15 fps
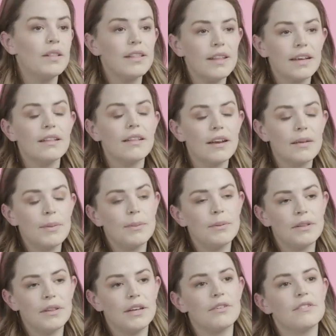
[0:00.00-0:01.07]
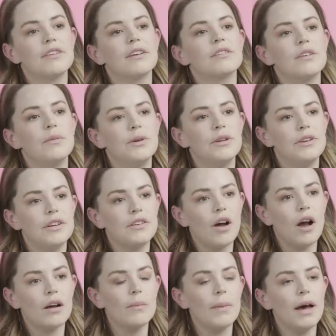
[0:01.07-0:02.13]
One thing a lot of people in the intersex
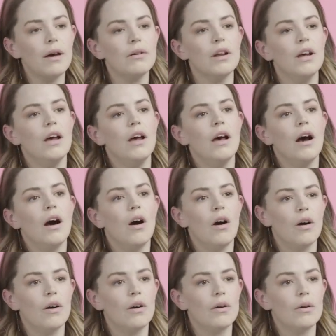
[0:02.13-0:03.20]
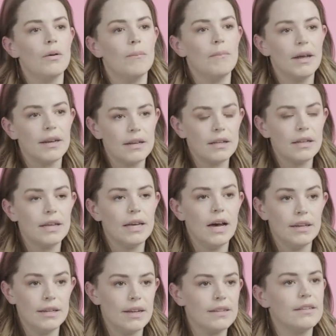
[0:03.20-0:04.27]
community talk about are
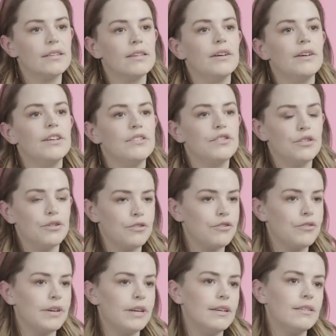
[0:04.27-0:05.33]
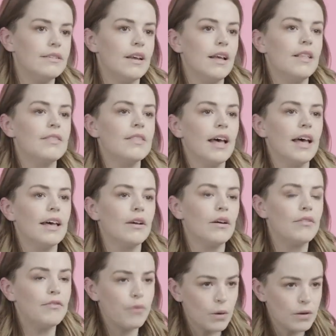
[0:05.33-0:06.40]
medically unnecessary surgeries
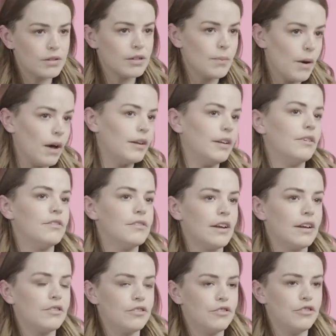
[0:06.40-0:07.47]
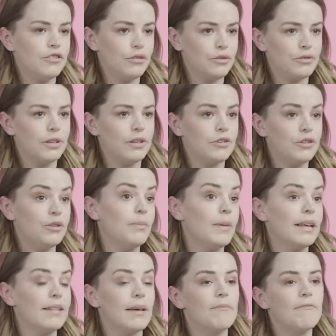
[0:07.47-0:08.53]
that are forced upon intersex children
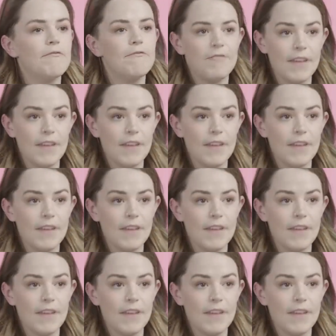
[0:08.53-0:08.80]
to make them